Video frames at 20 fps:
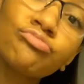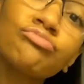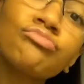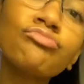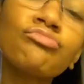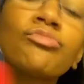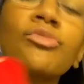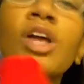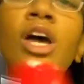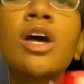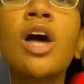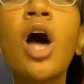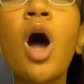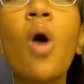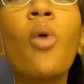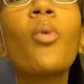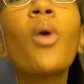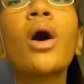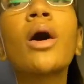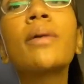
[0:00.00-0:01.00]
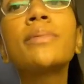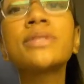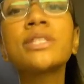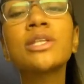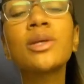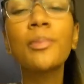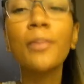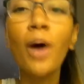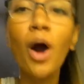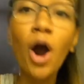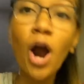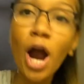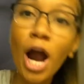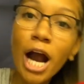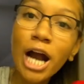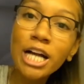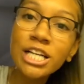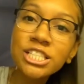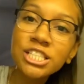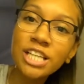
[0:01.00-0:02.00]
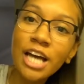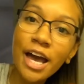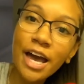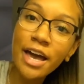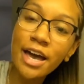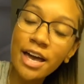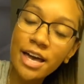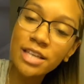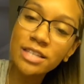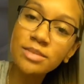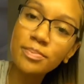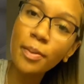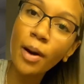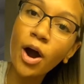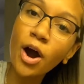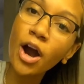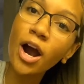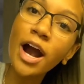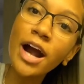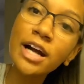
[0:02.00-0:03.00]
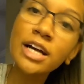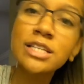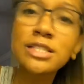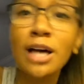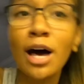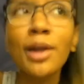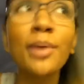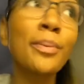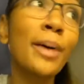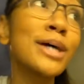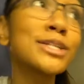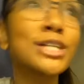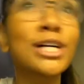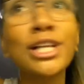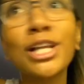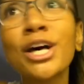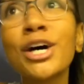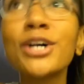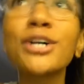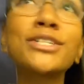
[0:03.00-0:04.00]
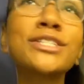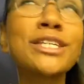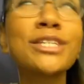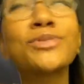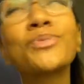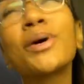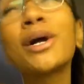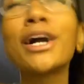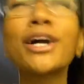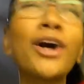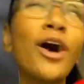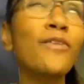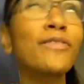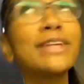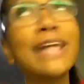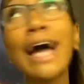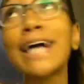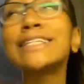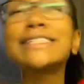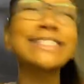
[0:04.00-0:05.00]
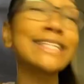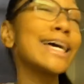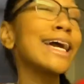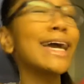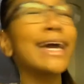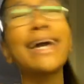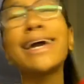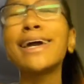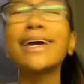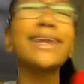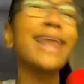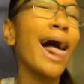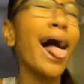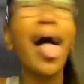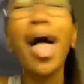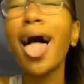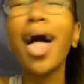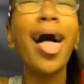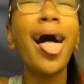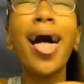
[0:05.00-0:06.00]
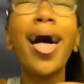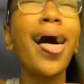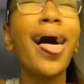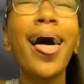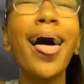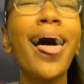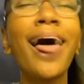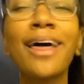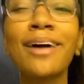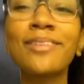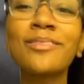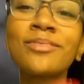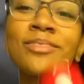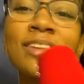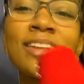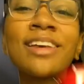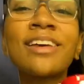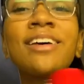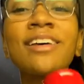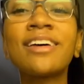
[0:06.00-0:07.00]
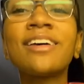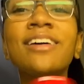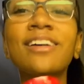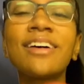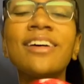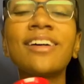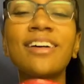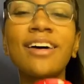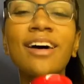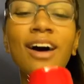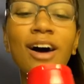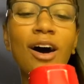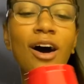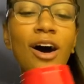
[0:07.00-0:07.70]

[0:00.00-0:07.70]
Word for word: Welcome to the bar, Shay's bar, because all the bars are closed because we're in COVID-19. Ah! Okay.